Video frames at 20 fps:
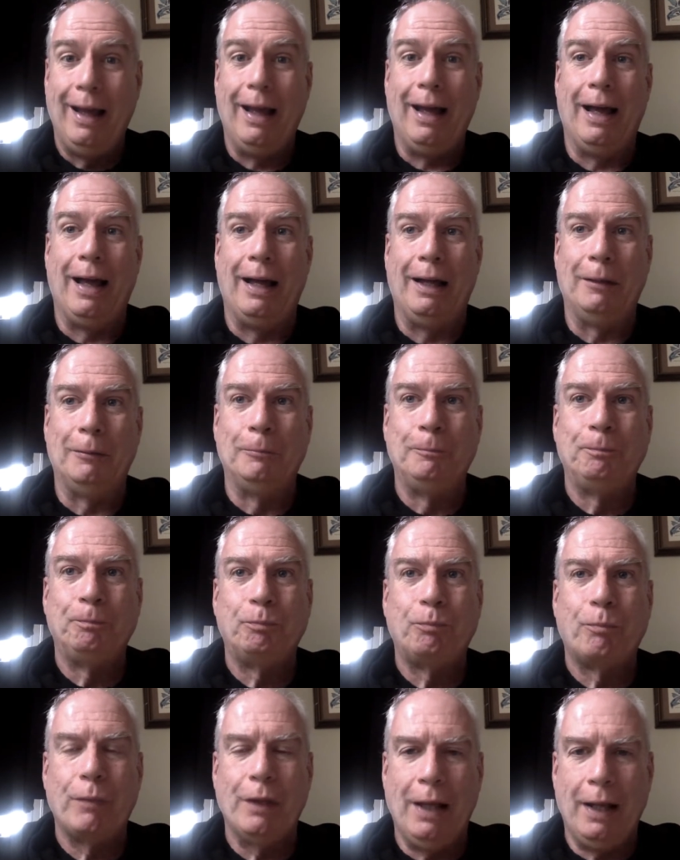Uh,
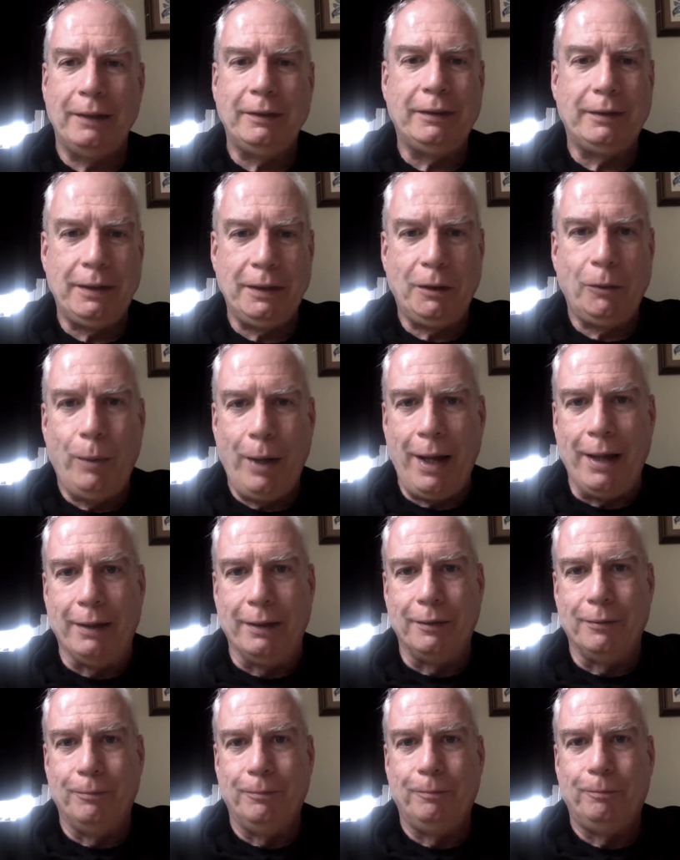and I still went.